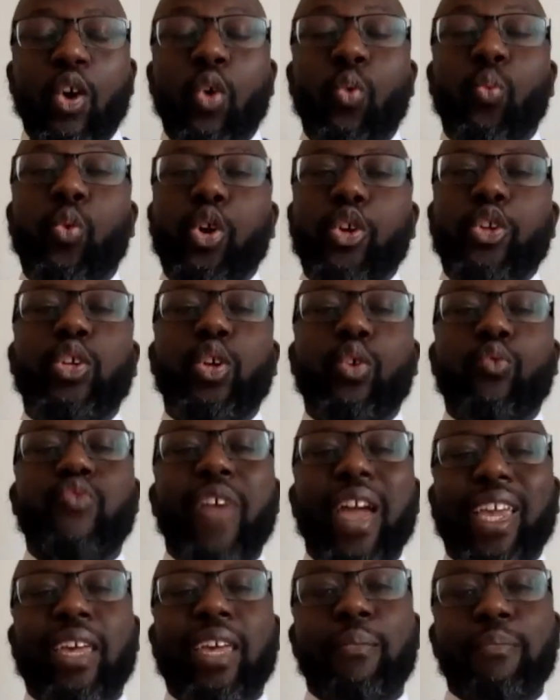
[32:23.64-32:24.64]
Would you
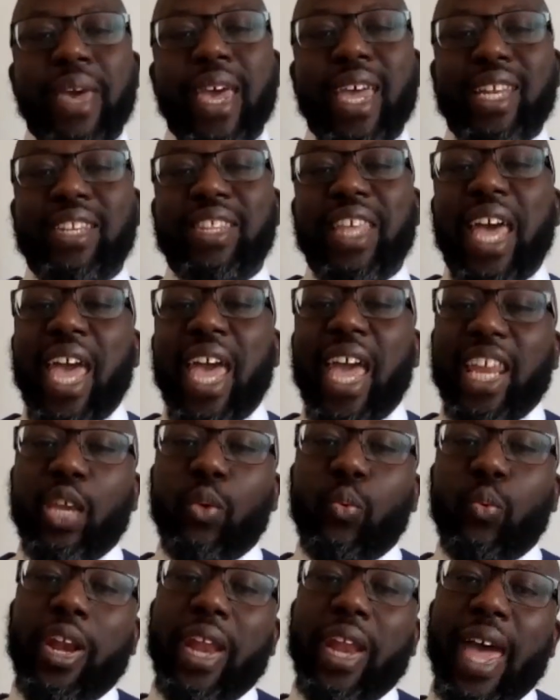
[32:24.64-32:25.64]
recommend that
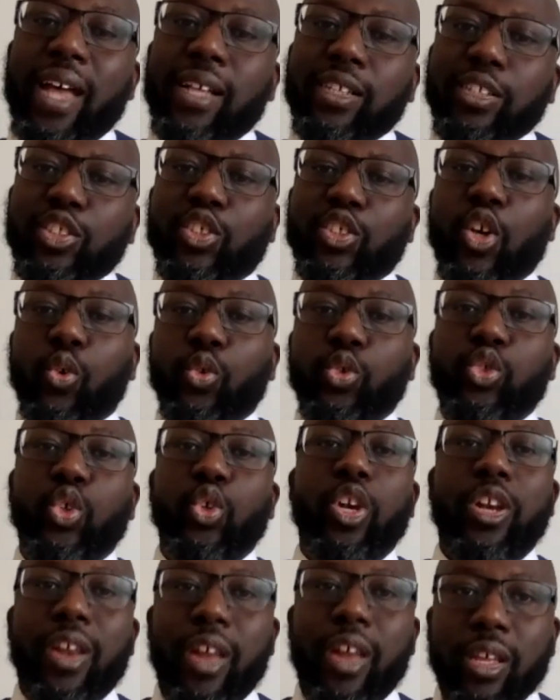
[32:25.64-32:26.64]
anyone else goes to
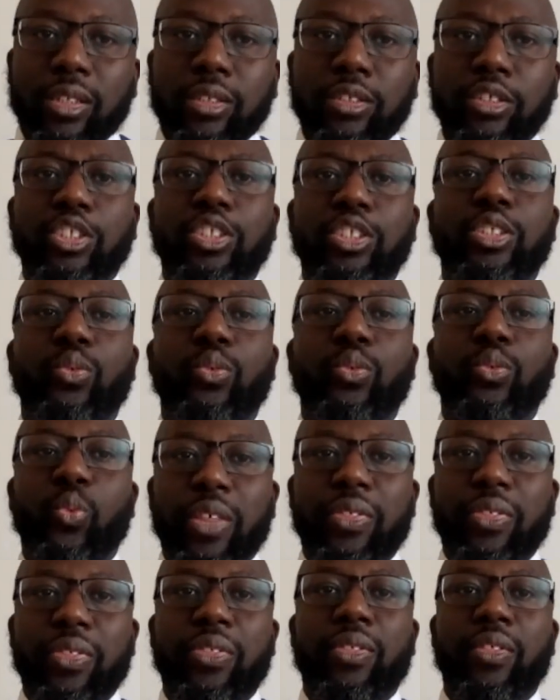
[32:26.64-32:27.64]
lunch
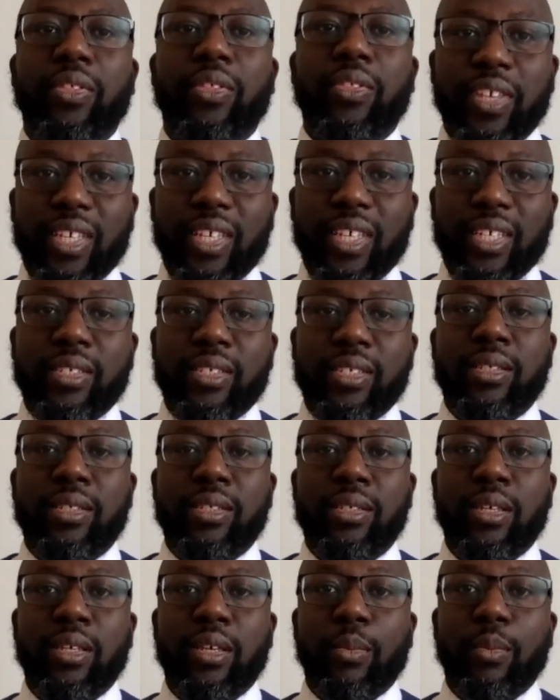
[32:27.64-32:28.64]
with
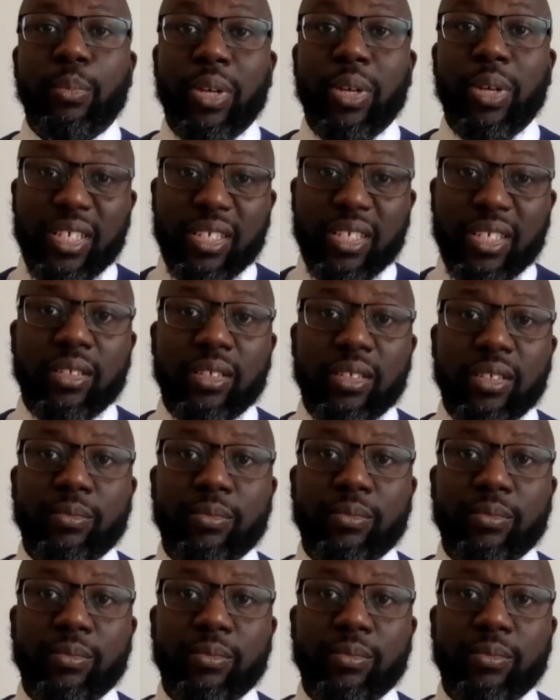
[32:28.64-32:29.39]
this person?